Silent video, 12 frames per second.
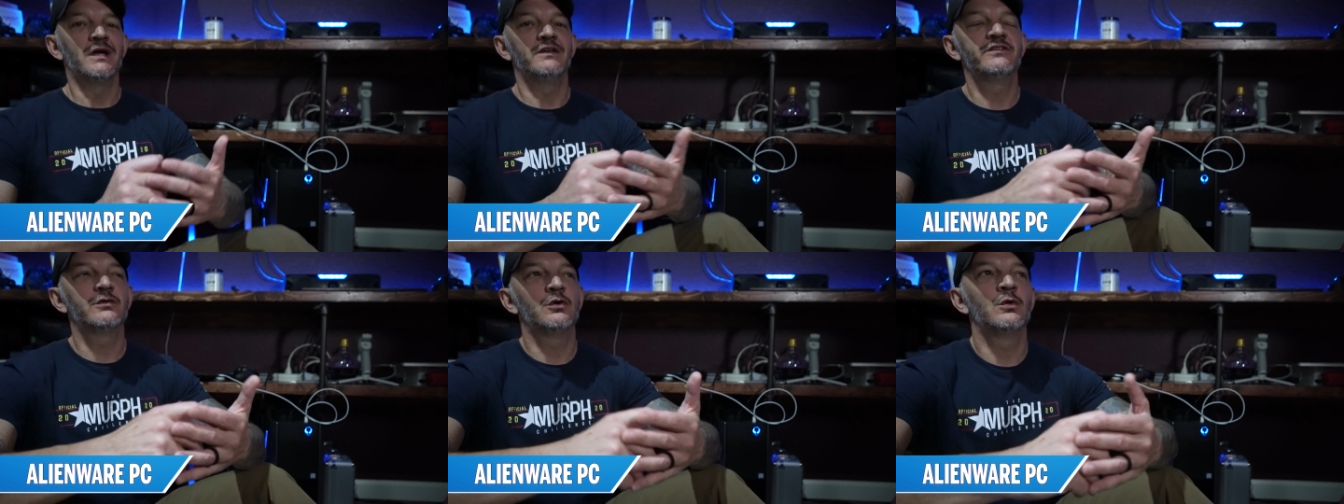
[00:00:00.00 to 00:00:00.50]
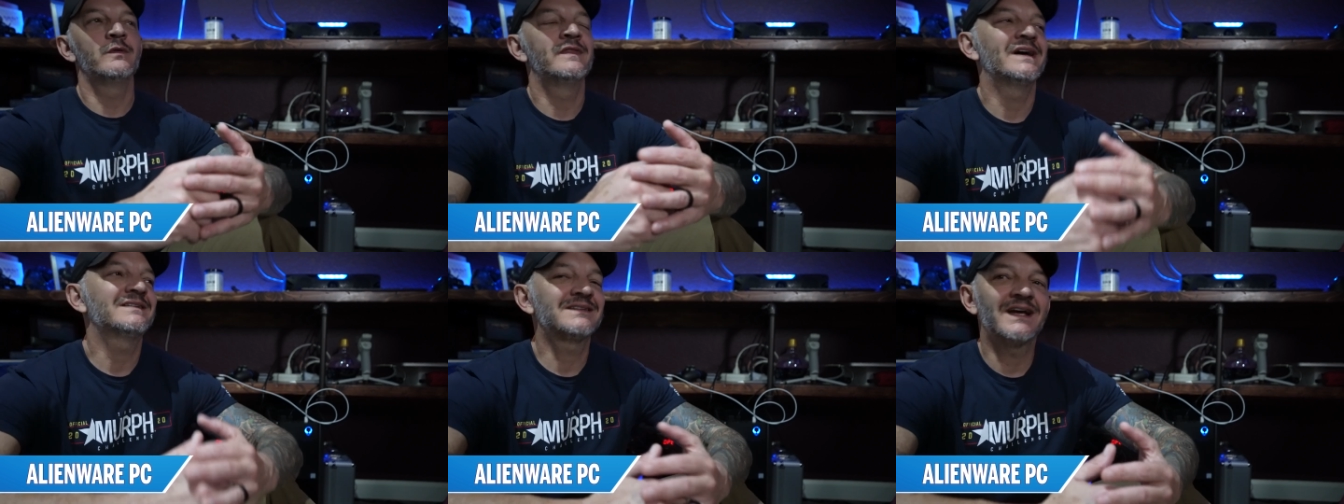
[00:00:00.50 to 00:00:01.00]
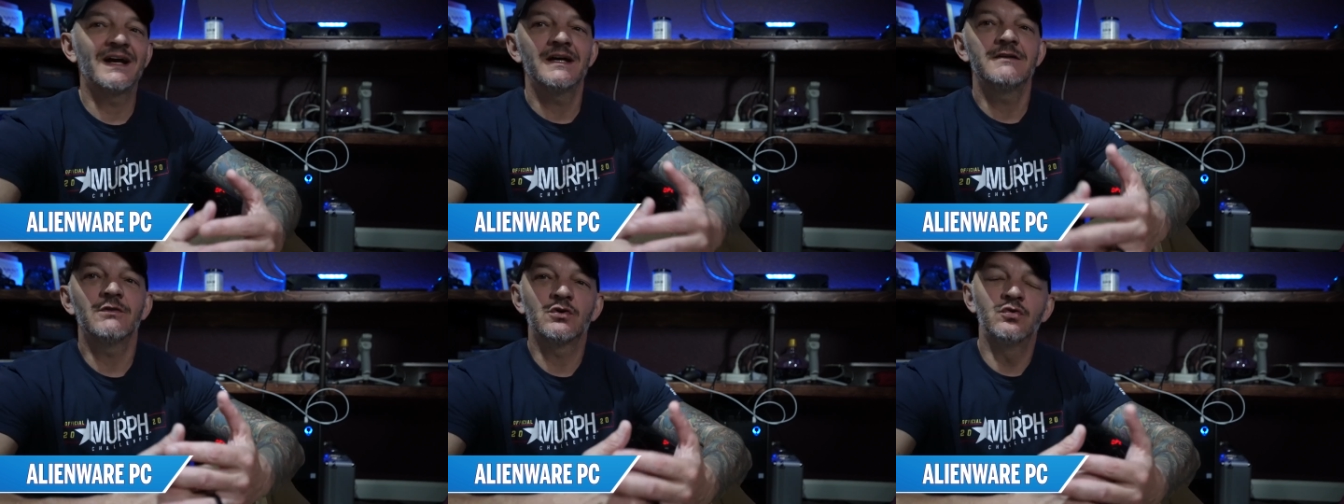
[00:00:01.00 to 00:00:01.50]
And so that's
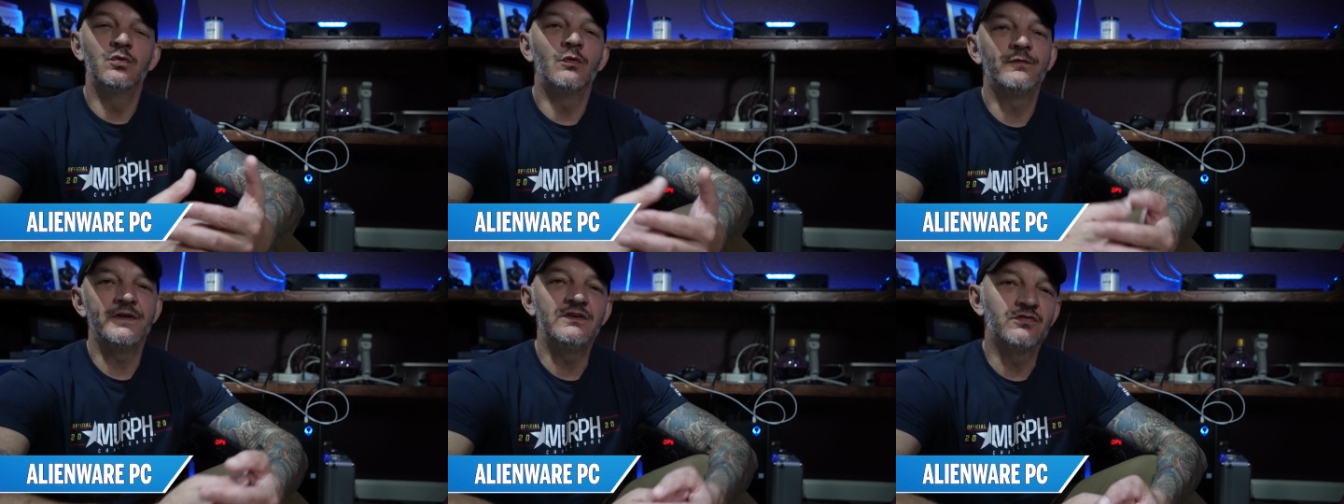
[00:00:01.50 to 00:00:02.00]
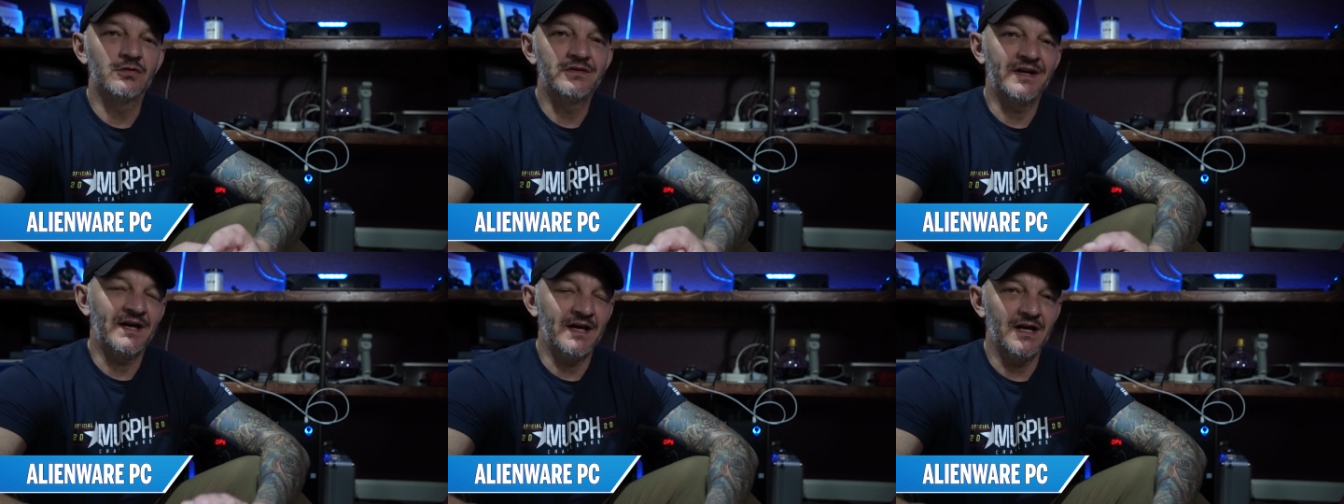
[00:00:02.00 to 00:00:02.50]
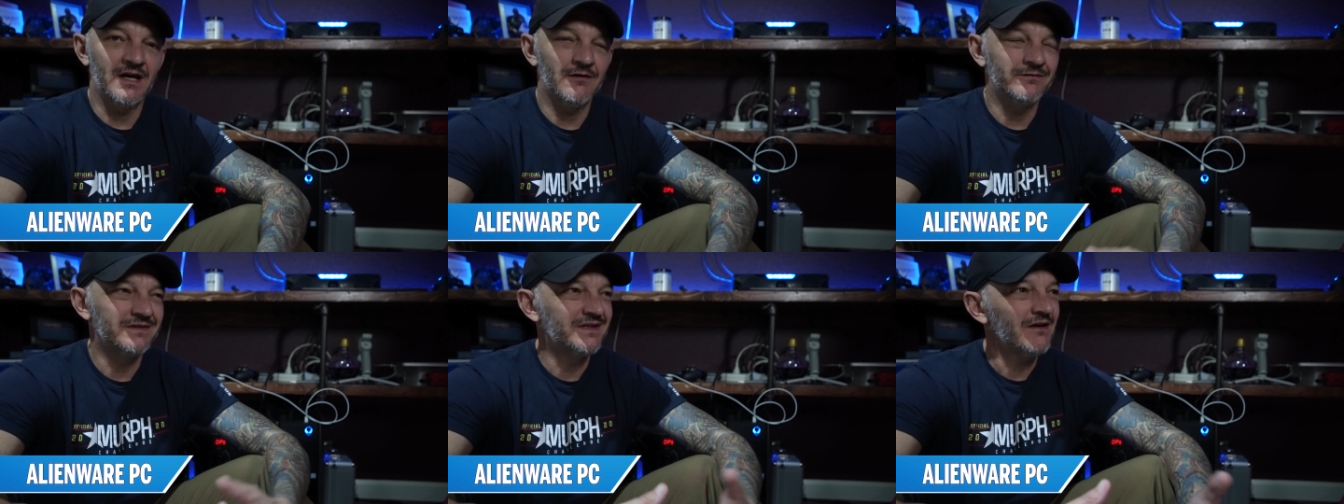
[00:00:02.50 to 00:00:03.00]
kind of a cool feature to
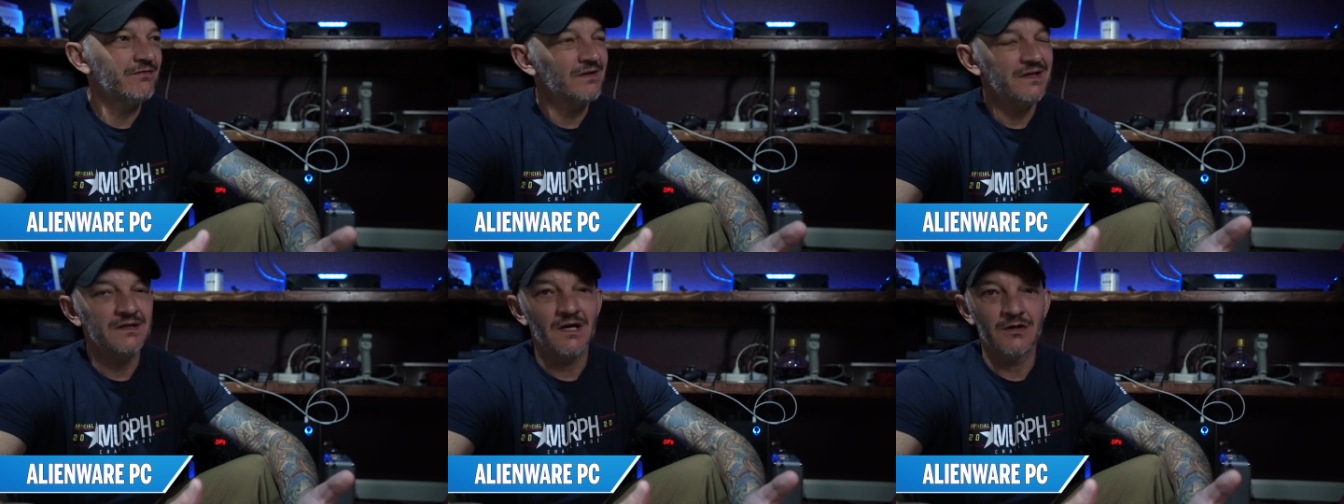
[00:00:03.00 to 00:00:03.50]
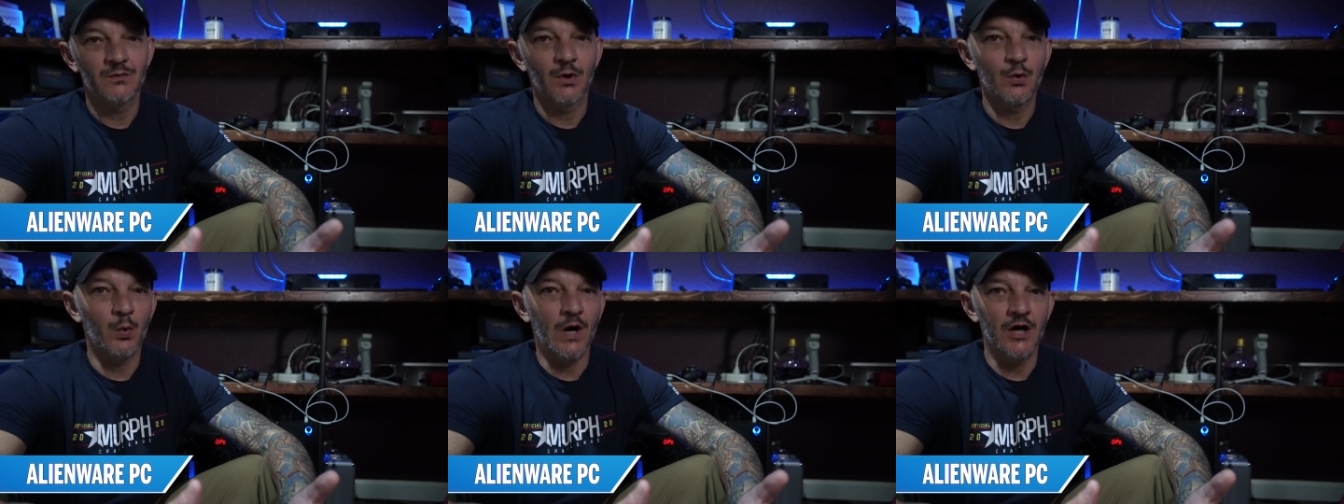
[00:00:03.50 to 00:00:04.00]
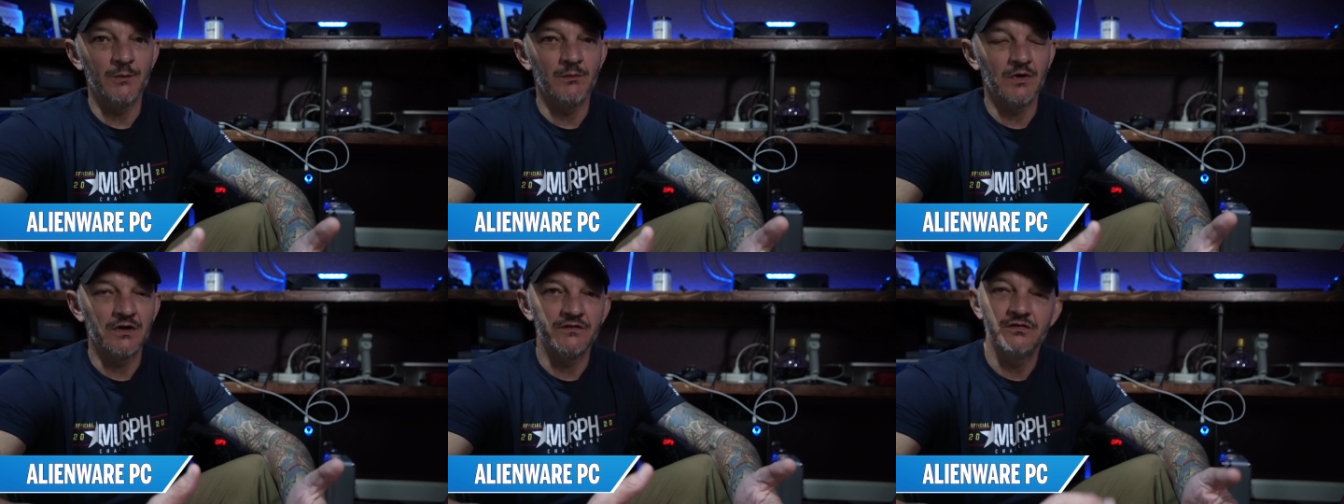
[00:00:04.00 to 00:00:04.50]
have. Definitely not a
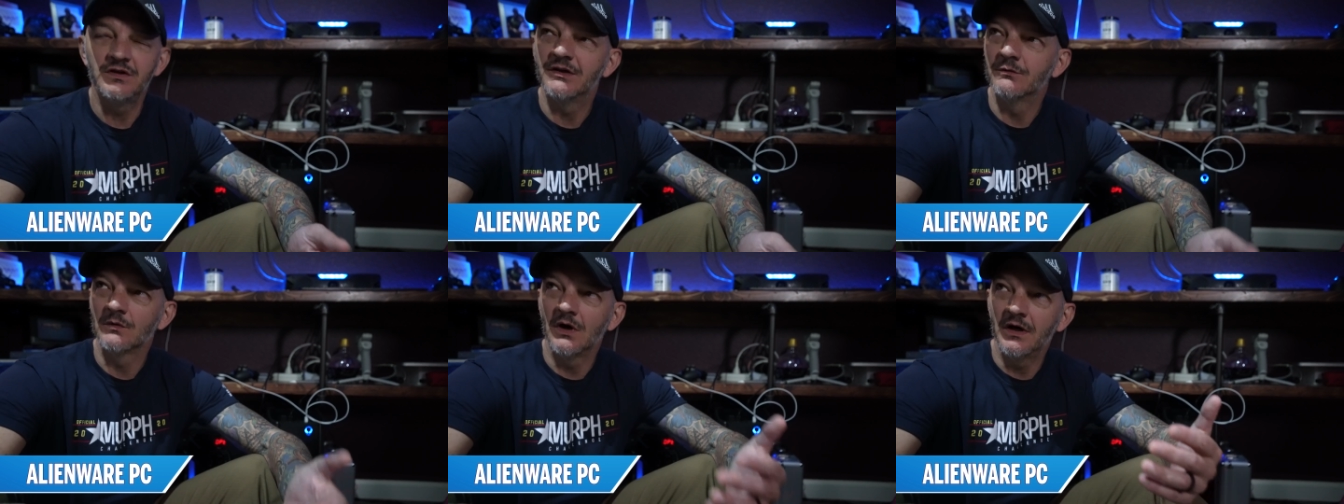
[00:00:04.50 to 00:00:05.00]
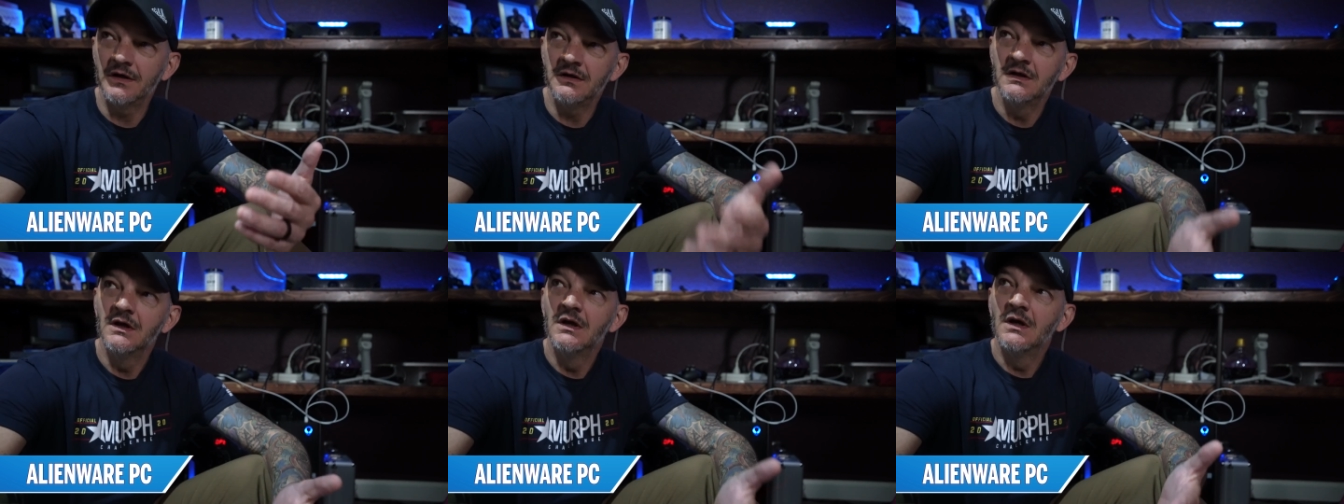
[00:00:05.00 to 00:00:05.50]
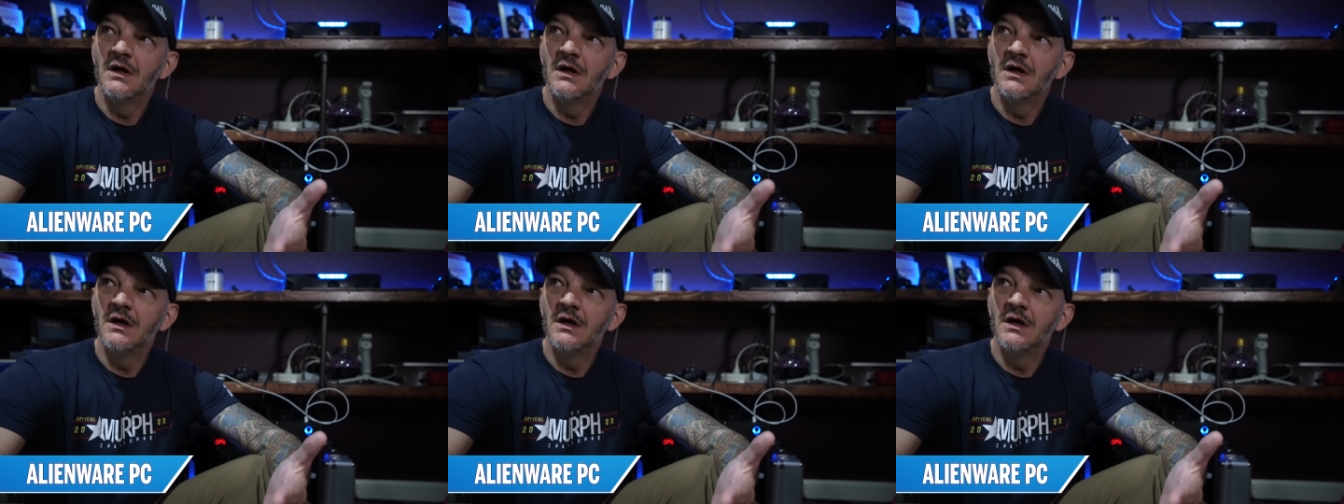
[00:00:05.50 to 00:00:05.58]
requirement because you can run